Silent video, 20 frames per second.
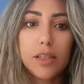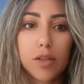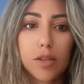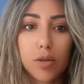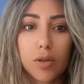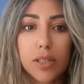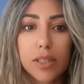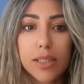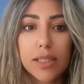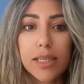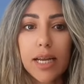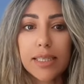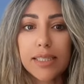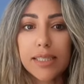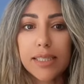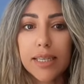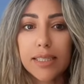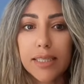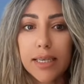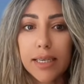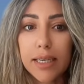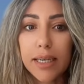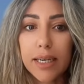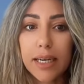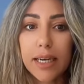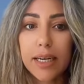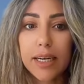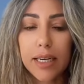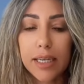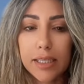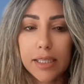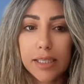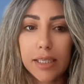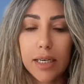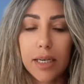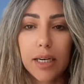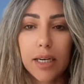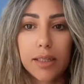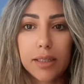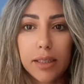So this is the aesthetic clinics
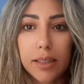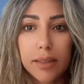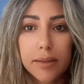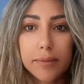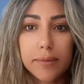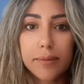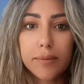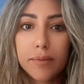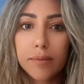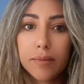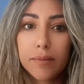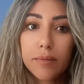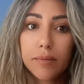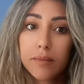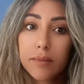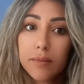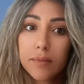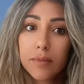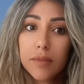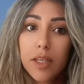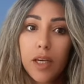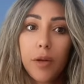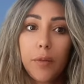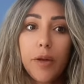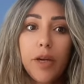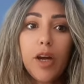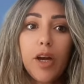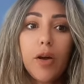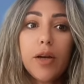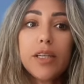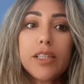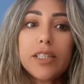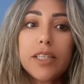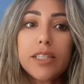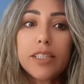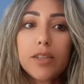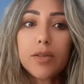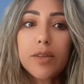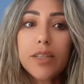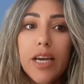in London. Here we go. I
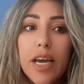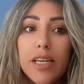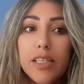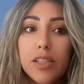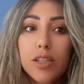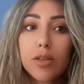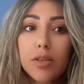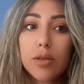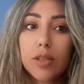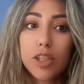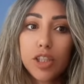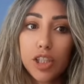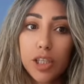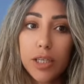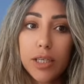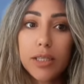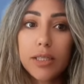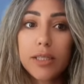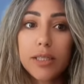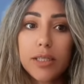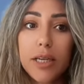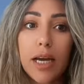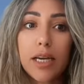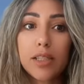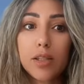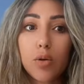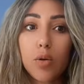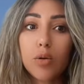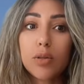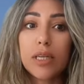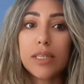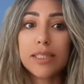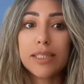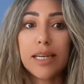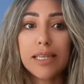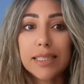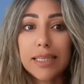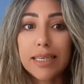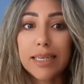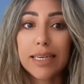did create a Google Sheet that is called
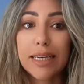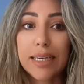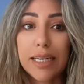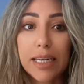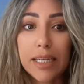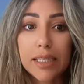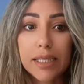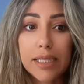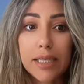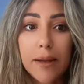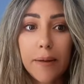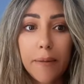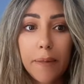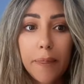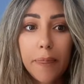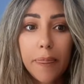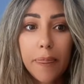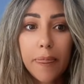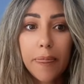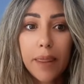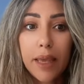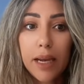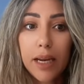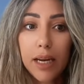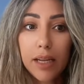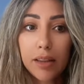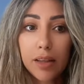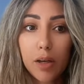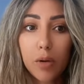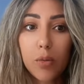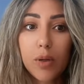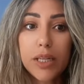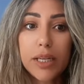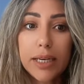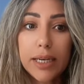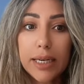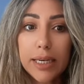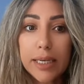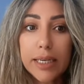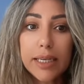Aesthetic Clinics London with a
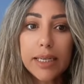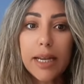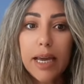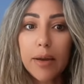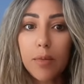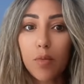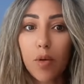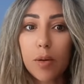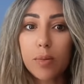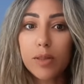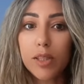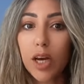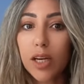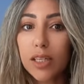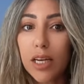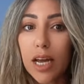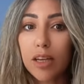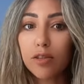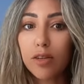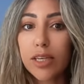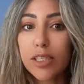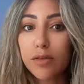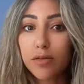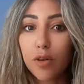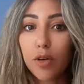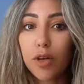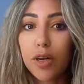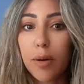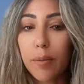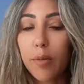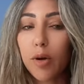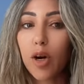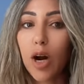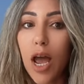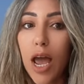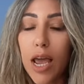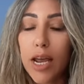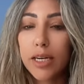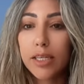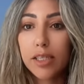clinic name, website, address, phone number,
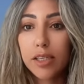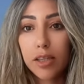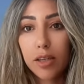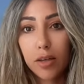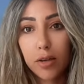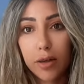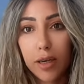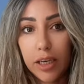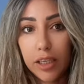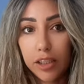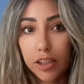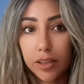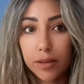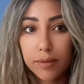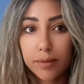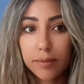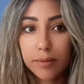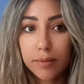and location.